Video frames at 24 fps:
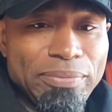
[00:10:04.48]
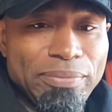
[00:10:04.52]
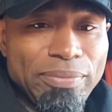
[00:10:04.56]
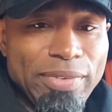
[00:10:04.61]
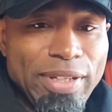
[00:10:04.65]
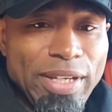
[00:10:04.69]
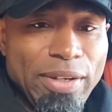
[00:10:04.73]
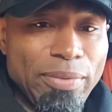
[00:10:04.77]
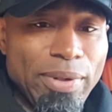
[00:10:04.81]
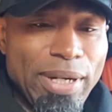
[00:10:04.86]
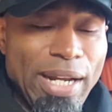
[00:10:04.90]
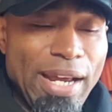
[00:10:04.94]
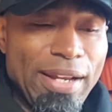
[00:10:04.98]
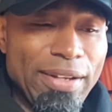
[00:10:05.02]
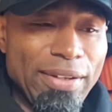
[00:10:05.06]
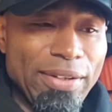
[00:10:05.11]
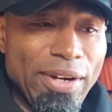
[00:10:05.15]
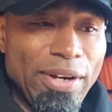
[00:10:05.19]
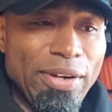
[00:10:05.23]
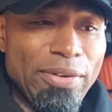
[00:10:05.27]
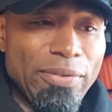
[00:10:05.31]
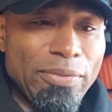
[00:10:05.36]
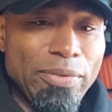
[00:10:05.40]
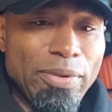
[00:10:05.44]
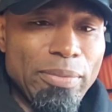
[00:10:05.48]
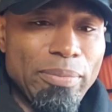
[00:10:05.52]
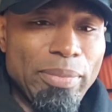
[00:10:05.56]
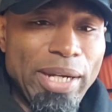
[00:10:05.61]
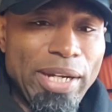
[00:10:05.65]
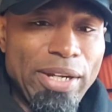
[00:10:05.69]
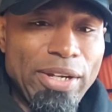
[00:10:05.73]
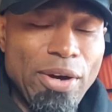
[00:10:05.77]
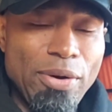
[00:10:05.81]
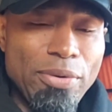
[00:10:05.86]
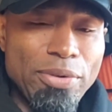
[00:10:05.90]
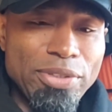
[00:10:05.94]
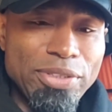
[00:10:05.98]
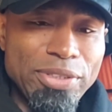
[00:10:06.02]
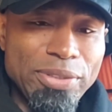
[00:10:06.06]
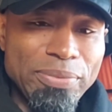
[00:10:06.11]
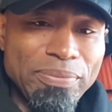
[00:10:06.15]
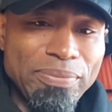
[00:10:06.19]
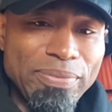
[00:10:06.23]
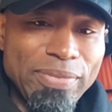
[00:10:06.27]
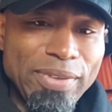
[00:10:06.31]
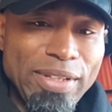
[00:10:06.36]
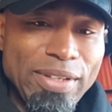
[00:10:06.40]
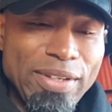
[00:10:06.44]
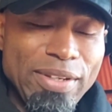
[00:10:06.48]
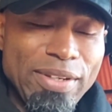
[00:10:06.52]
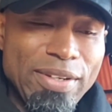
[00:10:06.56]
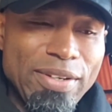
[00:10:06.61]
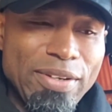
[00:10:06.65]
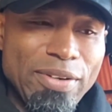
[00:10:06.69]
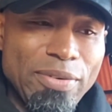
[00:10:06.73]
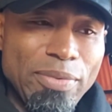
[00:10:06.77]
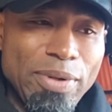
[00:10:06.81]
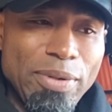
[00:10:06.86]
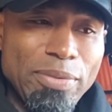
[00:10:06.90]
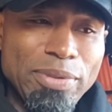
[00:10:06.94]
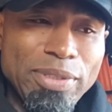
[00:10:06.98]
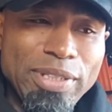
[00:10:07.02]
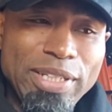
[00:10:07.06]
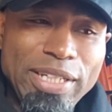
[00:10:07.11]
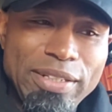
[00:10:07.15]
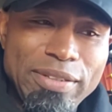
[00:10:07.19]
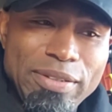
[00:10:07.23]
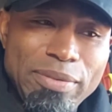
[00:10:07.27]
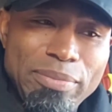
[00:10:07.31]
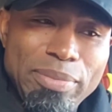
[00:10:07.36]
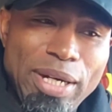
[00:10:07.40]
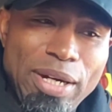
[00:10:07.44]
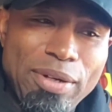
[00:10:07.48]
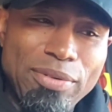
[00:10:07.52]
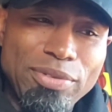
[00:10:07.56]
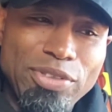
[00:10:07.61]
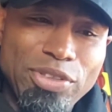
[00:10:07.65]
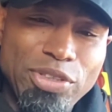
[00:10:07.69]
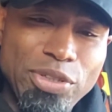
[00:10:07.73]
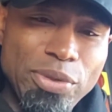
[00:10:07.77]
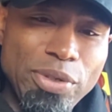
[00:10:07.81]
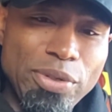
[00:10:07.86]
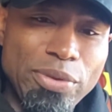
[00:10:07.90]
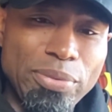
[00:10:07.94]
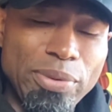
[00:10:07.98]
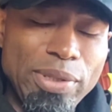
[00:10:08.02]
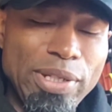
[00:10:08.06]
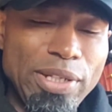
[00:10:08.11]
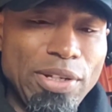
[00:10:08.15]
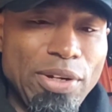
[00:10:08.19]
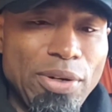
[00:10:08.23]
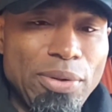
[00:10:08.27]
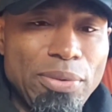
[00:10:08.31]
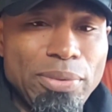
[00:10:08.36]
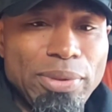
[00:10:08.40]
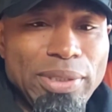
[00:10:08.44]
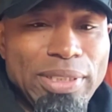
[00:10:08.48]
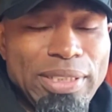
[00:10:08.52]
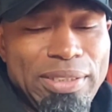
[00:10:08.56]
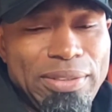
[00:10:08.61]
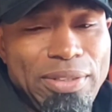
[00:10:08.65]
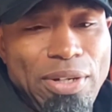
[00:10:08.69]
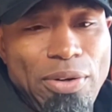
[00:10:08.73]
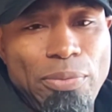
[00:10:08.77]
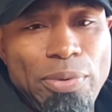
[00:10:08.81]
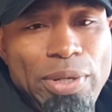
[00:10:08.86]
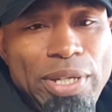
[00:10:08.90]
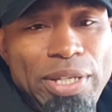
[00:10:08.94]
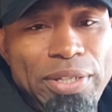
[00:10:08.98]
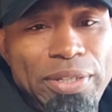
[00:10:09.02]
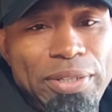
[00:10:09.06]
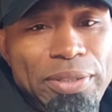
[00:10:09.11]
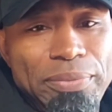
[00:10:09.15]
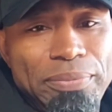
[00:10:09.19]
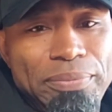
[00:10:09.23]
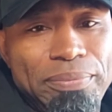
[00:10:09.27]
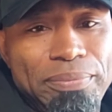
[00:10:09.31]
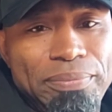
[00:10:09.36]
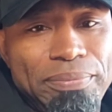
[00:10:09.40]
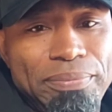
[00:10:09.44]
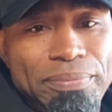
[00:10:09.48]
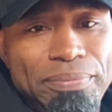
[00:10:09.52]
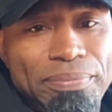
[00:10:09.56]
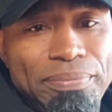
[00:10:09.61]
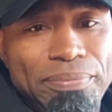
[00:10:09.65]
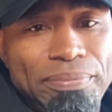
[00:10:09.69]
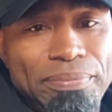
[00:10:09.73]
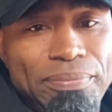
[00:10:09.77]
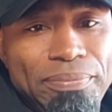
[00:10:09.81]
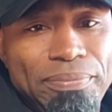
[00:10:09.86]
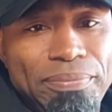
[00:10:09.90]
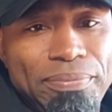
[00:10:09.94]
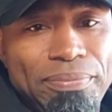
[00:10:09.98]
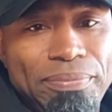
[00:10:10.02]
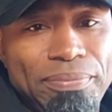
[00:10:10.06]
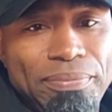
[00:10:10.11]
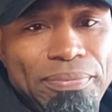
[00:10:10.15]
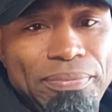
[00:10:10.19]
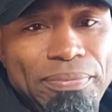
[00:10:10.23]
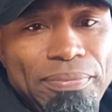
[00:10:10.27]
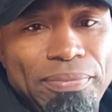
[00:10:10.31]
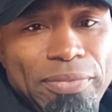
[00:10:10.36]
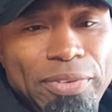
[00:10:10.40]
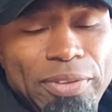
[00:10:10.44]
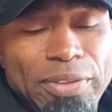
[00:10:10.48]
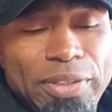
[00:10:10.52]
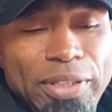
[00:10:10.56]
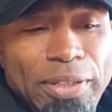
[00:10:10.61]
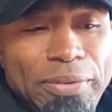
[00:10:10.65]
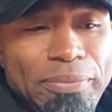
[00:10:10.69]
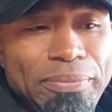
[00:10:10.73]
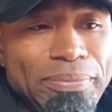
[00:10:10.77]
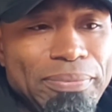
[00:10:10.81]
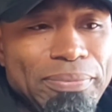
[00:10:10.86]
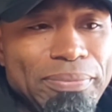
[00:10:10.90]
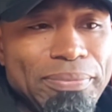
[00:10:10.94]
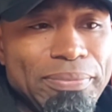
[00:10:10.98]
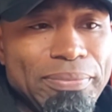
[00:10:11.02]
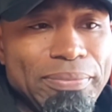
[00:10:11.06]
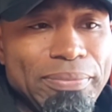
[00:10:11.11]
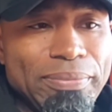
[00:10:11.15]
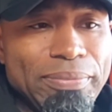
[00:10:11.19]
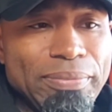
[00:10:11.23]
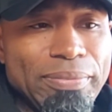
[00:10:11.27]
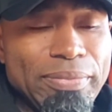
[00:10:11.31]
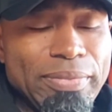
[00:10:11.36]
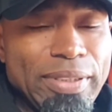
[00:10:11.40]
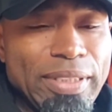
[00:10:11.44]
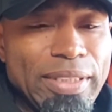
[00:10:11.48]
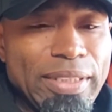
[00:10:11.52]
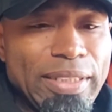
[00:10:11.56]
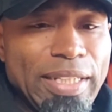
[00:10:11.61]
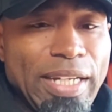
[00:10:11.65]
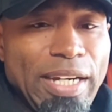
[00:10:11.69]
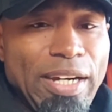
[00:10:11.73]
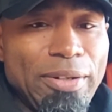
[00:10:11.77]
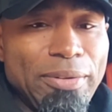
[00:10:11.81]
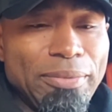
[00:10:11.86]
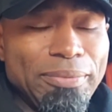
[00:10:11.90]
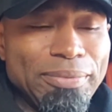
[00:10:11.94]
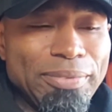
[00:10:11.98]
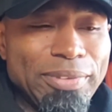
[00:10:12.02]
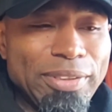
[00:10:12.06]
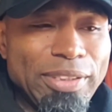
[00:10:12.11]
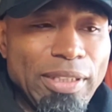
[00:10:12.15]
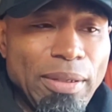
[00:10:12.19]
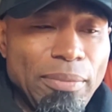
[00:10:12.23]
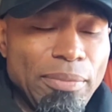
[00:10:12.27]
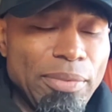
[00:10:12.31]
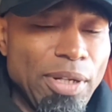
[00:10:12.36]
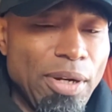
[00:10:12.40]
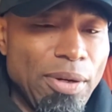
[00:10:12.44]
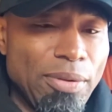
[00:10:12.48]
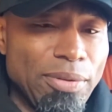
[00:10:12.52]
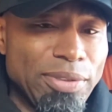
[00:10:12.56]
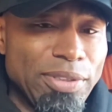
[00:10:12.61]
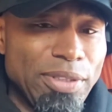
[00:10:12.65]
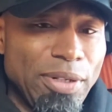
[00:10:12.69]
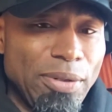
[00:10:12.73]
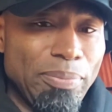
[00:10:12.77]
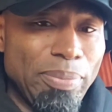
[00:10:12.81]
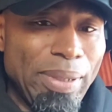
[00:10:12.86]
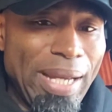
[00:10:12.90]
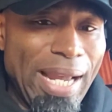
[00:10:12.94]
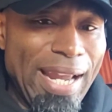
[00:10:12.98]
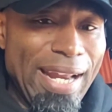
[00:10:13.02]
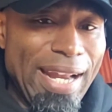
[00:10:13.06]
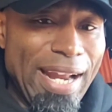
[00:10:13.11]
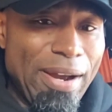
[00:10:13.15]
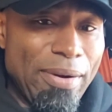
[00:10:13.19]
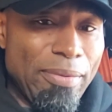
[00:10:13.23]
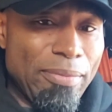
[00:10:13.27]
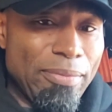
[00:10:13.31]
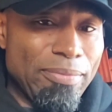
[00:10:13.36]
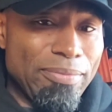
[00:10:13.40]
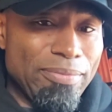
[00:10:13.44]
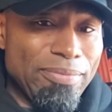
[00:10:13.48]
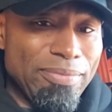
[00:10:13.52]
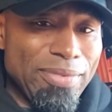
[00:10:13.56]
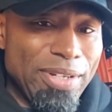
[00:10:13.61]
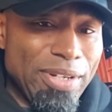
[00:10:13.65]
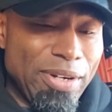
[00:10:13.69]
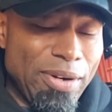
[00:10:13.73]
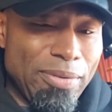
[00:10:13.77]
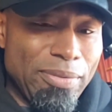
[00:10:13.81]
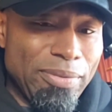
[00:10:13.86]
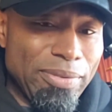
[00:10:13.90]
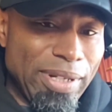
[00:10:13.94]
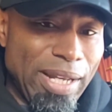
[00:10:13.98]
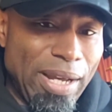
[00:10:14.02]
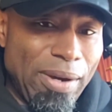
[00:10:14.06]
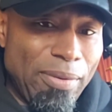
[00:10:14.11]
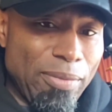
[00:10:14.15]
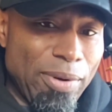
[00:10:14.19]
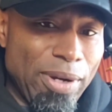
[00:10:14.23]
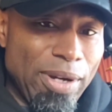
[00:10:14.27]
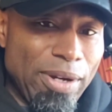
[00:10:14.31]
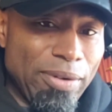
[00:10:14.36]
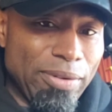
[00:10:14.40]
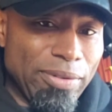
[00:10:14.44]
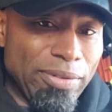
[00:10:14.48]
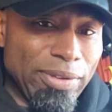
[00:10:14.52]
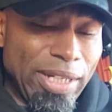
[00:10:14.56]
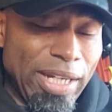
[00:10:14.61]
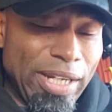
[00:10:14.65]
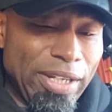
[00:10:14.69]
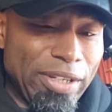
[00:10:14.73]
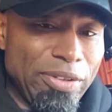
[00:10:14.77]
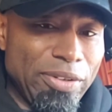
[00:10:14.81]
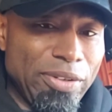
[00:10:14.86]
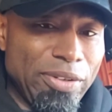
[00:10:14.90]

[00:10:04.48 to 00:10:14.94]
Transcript: And when I learned with my coach, we was getting about 2 to 3 loads a week. Okay. Now, some loads don't pay that well. Like,